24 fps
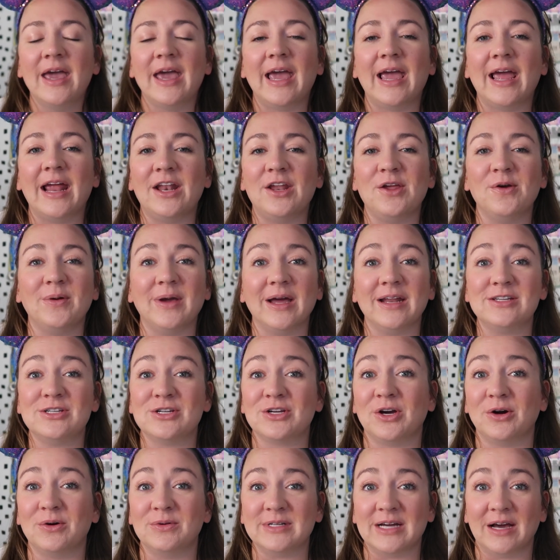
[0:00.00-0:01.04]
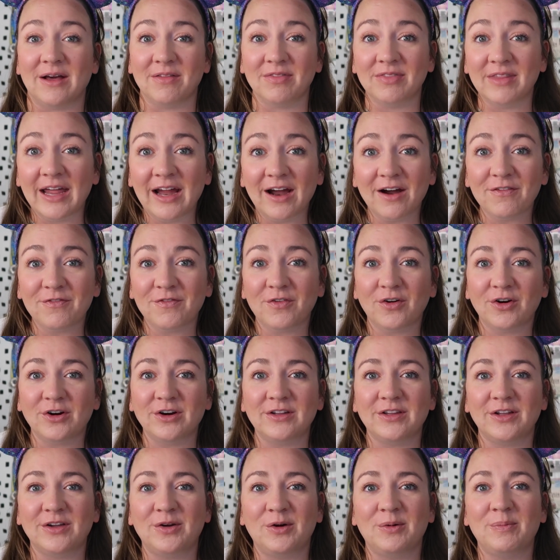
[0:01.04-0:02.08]
And you get to go down there for
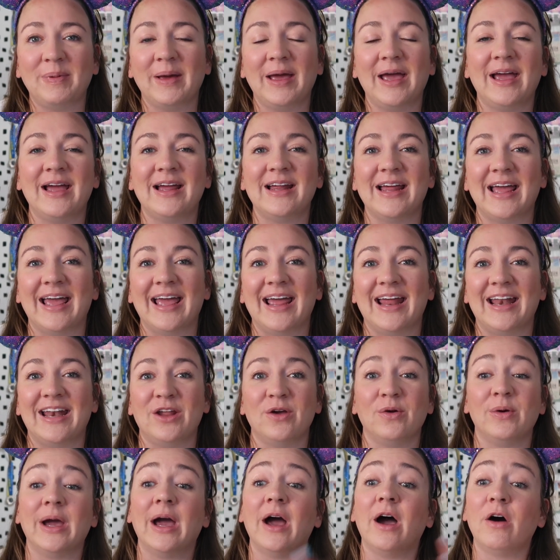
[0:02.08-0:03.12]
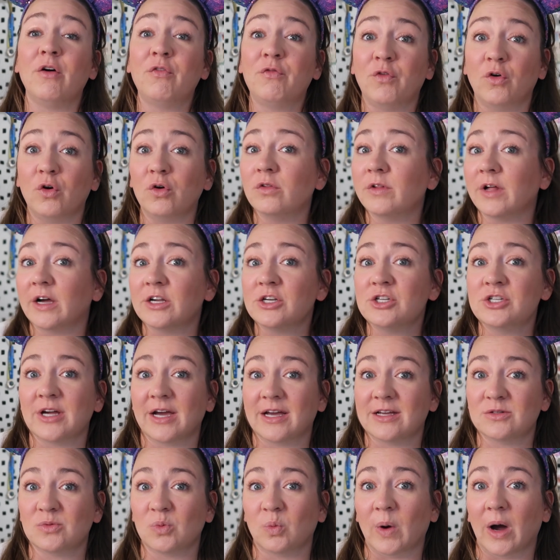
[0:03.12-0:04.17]
a little bit, and you get a full lunch
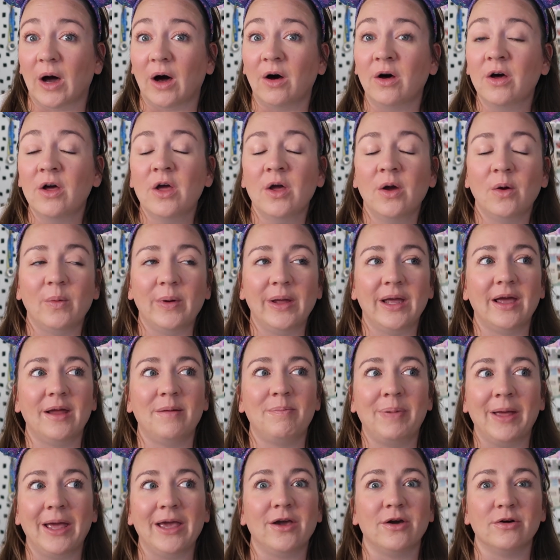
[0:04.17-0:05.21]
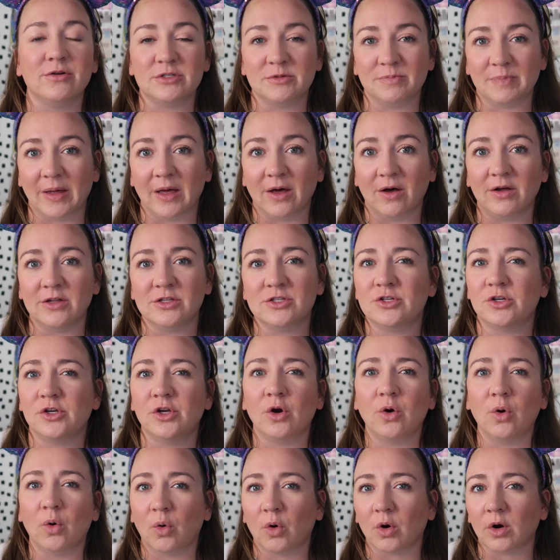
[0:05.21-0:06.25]
as well. We had Pecos Bill, and so
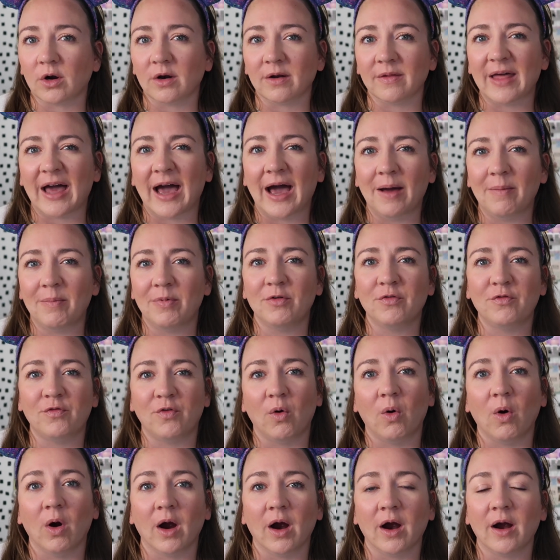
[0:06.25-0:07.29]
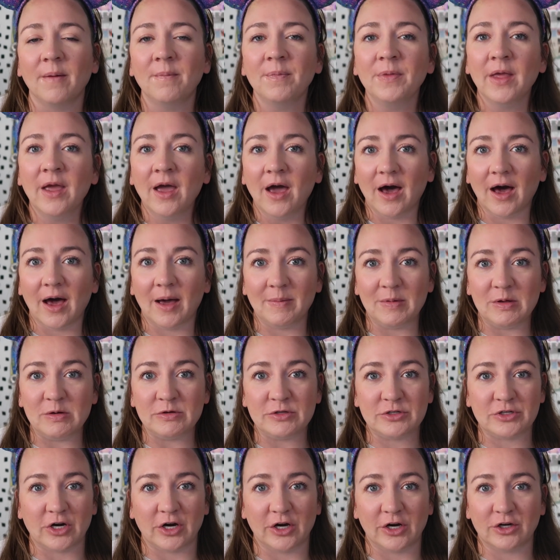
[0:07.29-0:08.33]
you'll order that before you
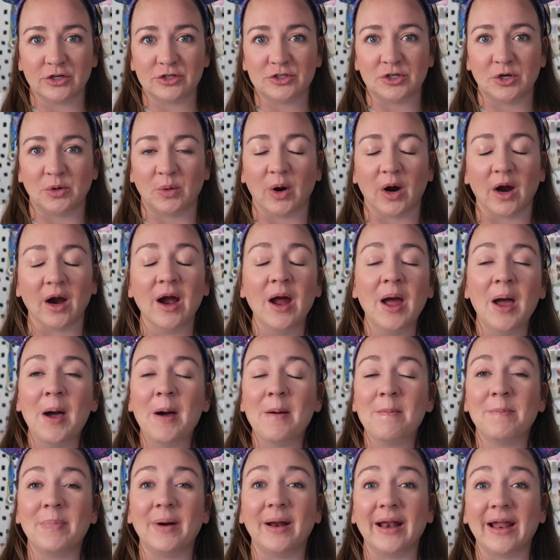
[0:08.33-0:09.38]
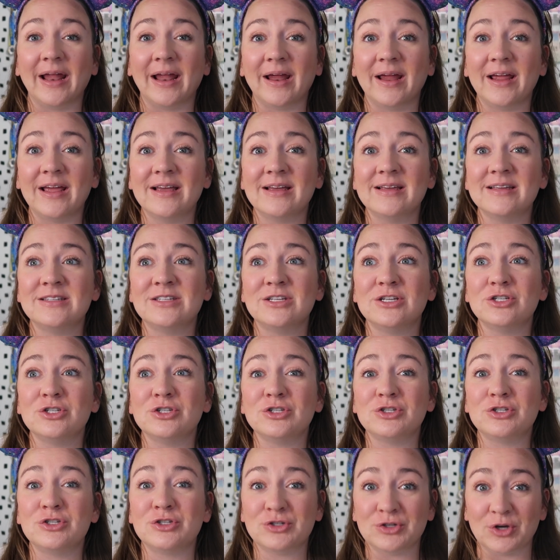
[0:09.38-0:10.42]
start your tour. But it is
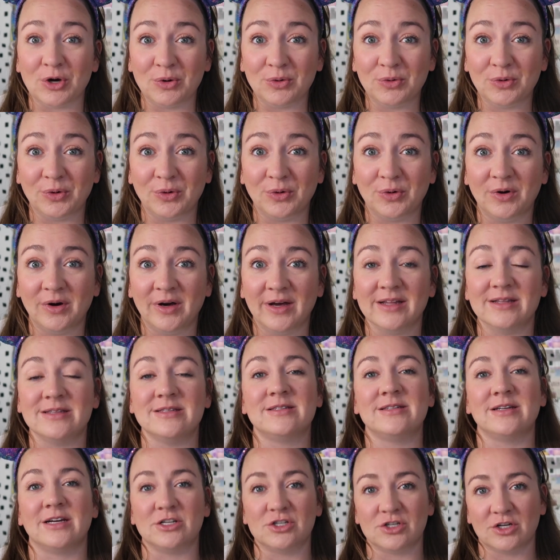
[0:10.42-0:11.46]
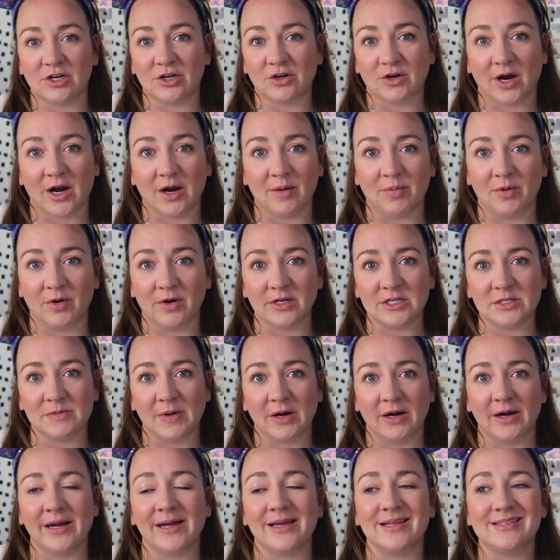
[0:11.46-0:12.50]
so cool and such an incredible
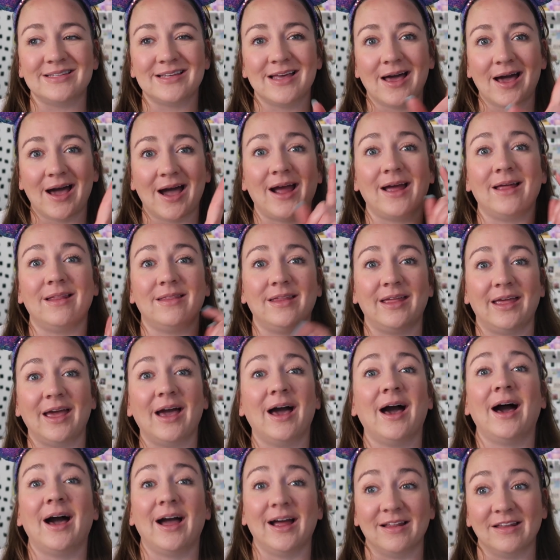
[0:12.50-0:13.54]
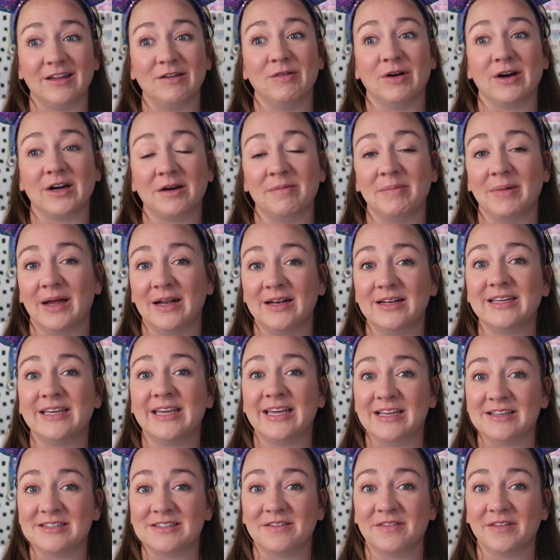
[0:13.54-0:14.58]
experience. Highly, highly recommend
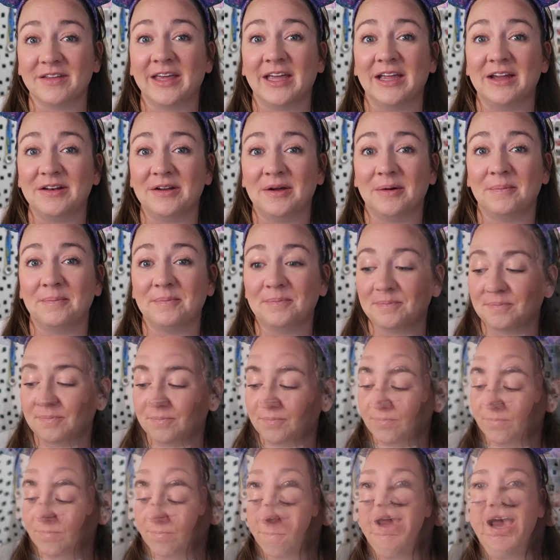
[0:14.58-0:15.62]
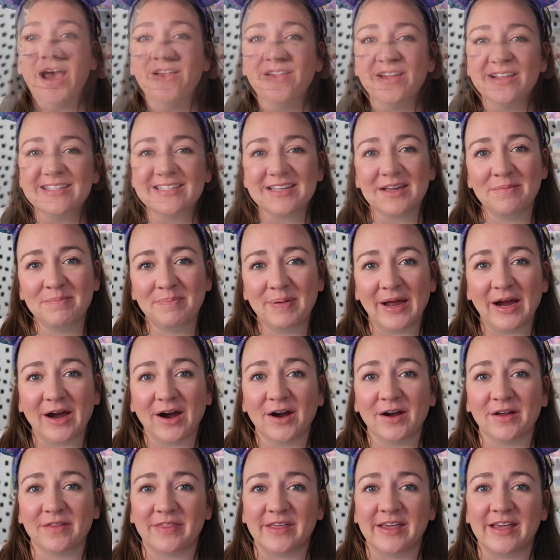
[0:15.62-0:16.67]
Keys of the Kingdom. So now let's
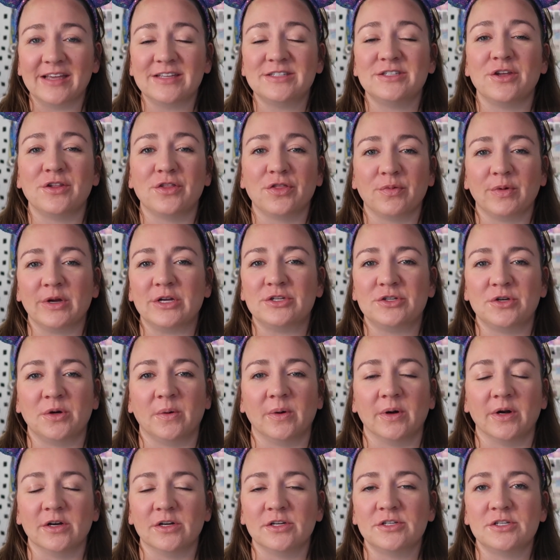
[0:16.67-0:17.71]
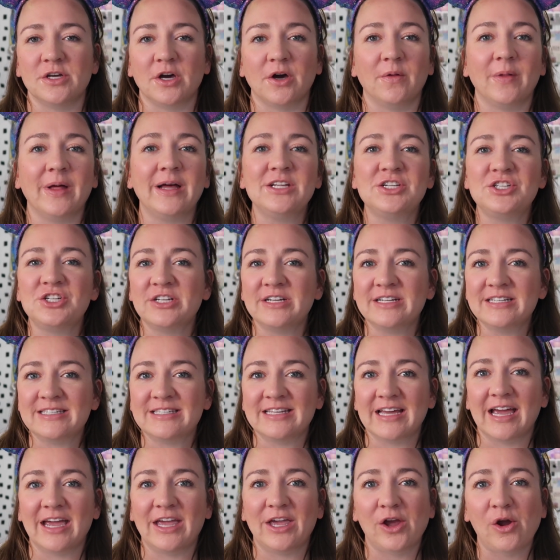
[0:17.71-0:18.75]
compare these three tours. So let's just
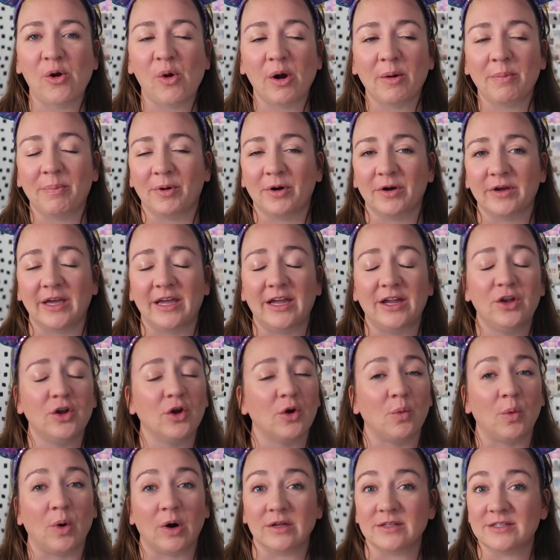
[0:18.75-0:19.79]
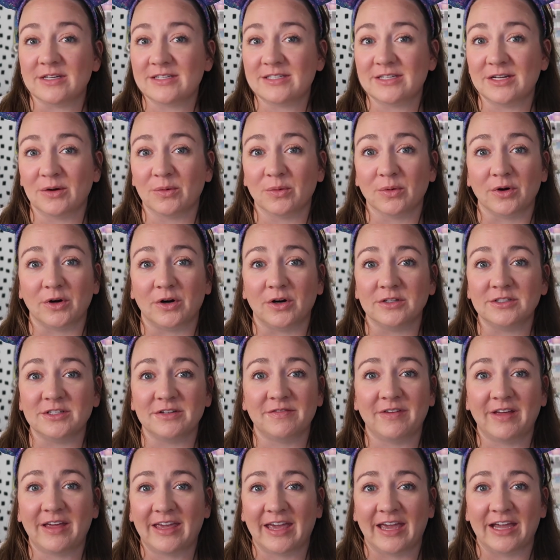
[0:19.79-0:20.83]
say you are booking your Walt Disney World
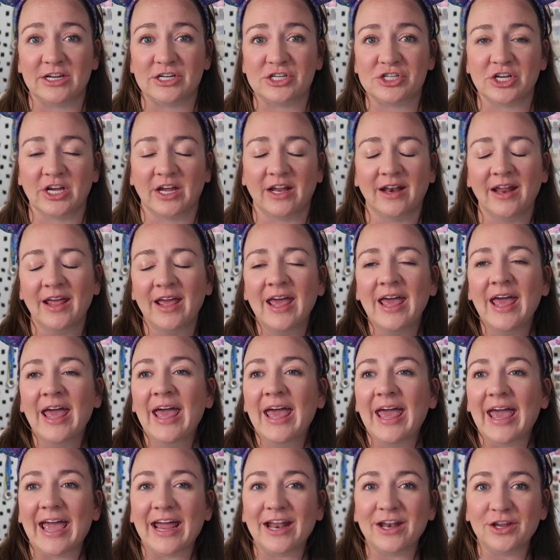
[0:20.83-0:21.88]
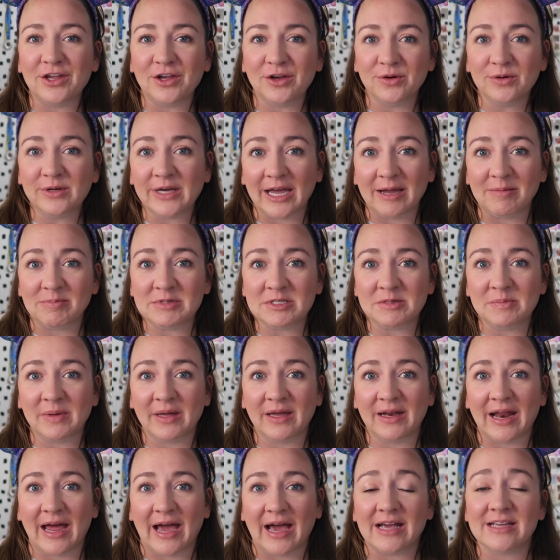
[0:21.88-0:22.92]
vacation, and you came to
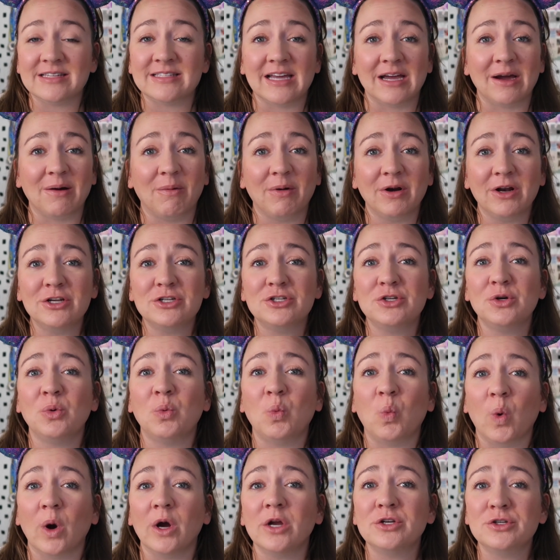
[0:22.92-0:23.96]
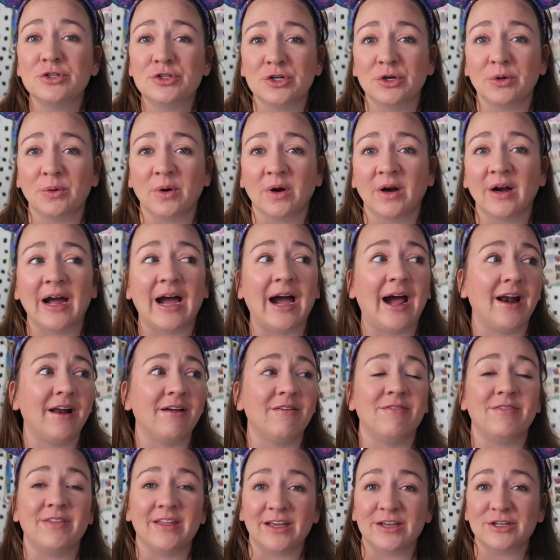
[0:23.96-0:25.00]
me and asked, I want to do one tour out
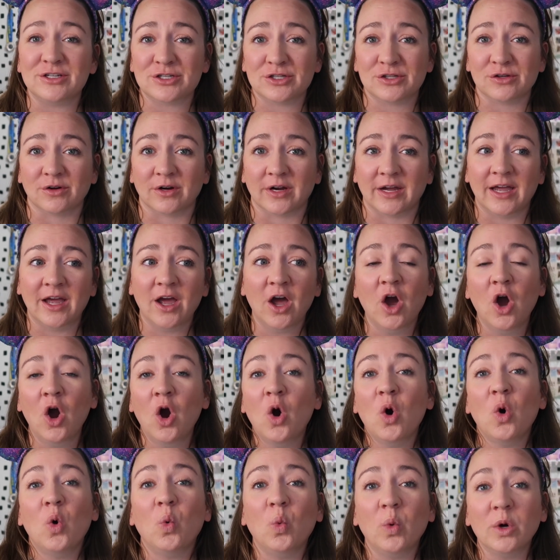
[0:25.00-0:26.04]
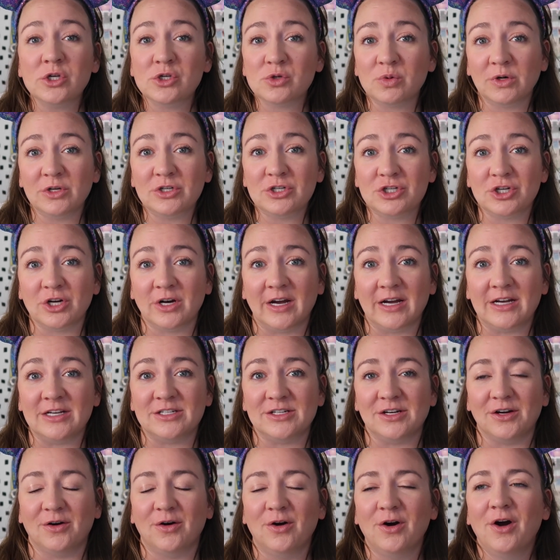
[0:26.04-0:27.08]
of these three. Which one should I
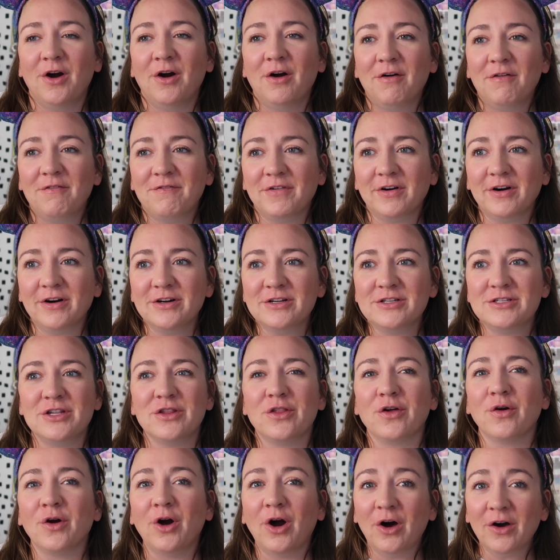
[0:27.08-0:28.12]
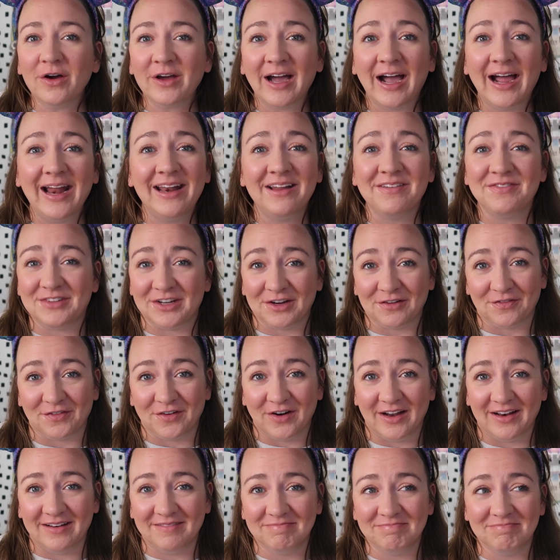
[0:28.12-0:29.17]
do? First, they're all kind of
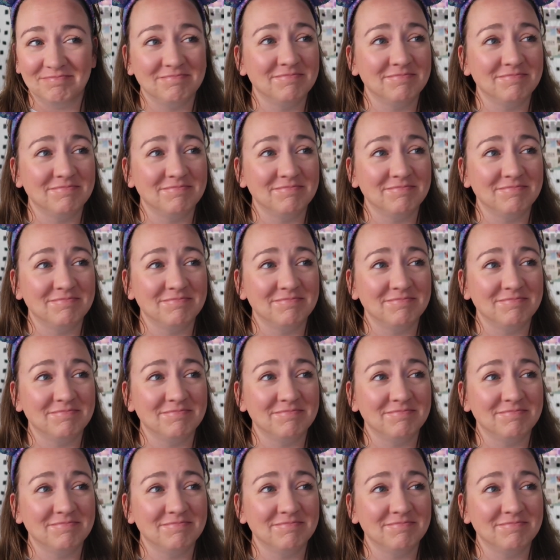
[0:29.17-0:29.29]
different.